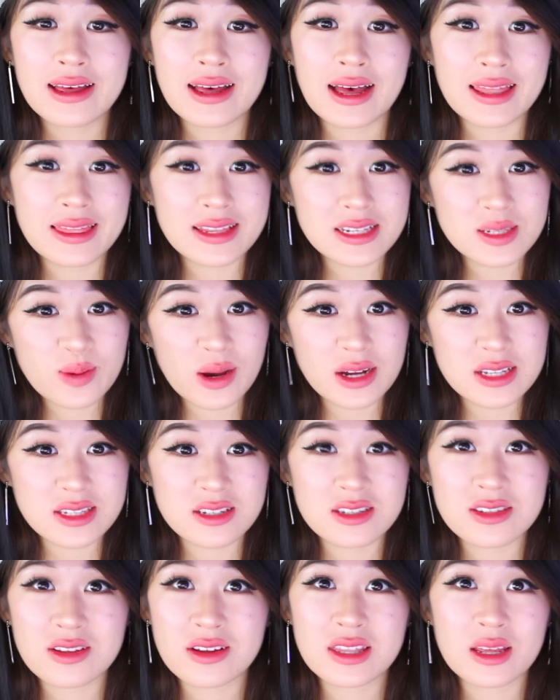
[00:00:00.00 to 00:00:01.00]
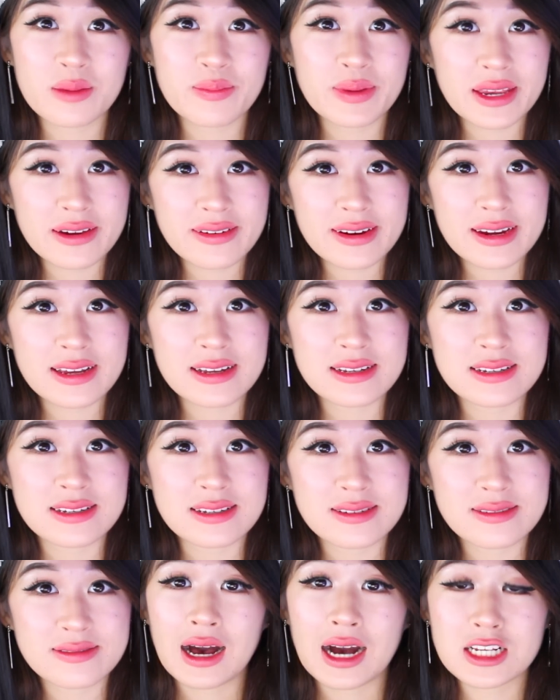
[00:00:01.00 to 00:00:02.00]
And this person's on their period.
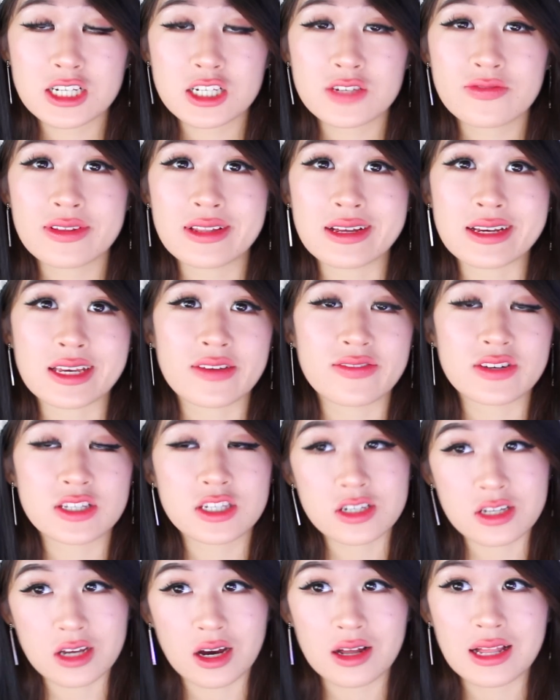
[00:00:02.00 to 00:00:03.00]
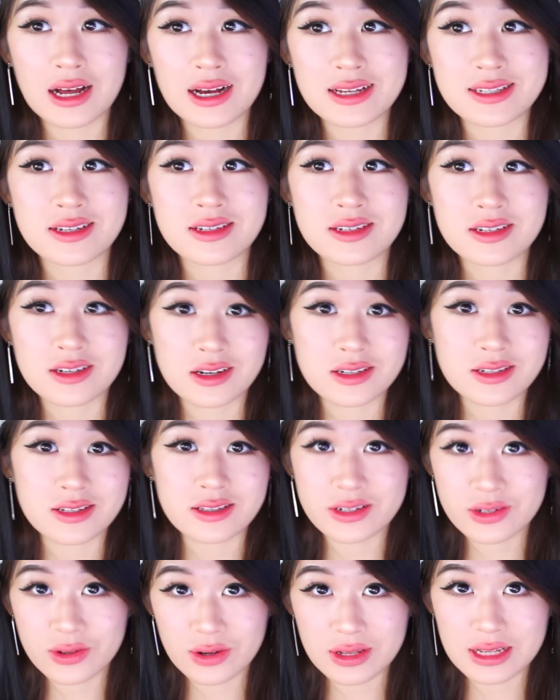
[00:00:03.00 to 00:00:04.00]
I just feel like if it's a girl asking you to go to
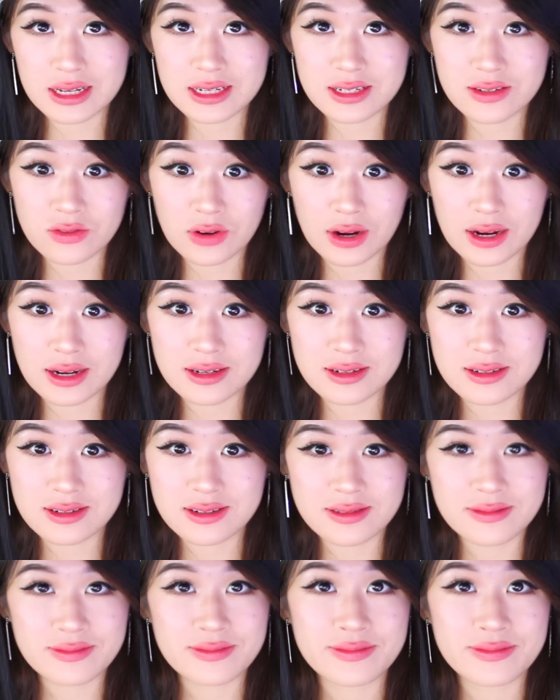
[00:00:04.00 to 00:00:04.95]
the toilet, right?